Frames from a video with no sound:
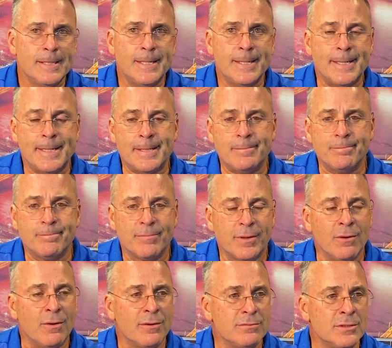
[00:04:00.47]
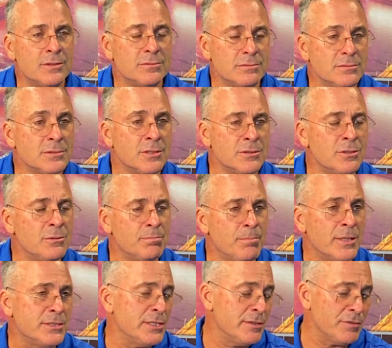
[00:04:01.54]
um, they'll, they'll they'll do a
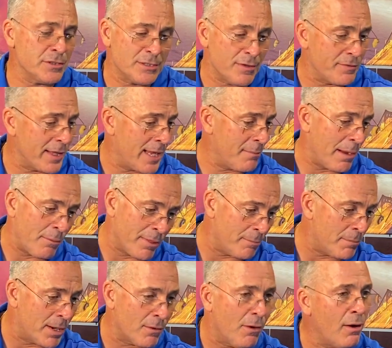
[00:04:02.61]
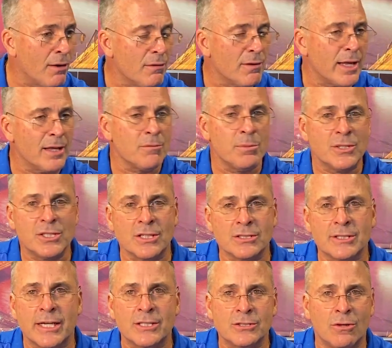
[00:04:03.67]
bunch of different stuff. They came out with a muddle huddle against Michigan
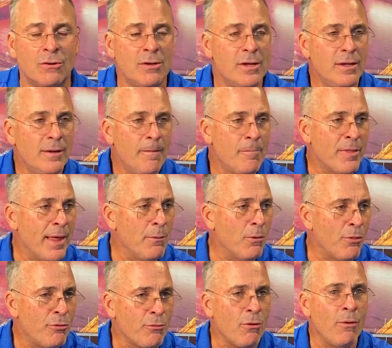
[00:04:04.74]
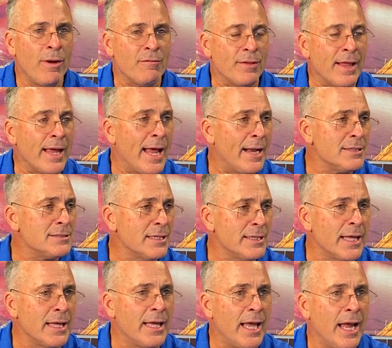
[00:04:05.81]
State, so they will throw everything at us that
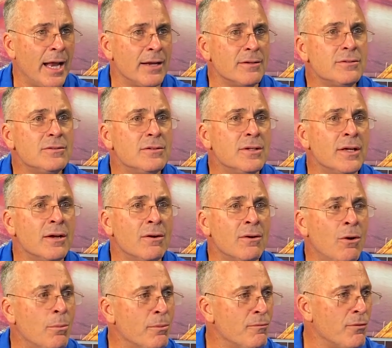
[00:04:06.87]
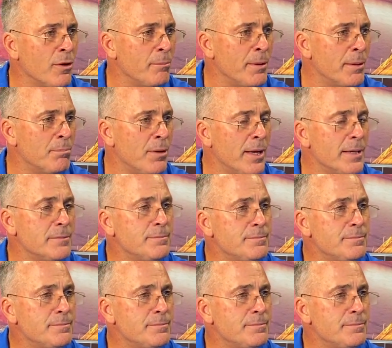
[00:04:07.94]
they can, you know, hoping for a big play.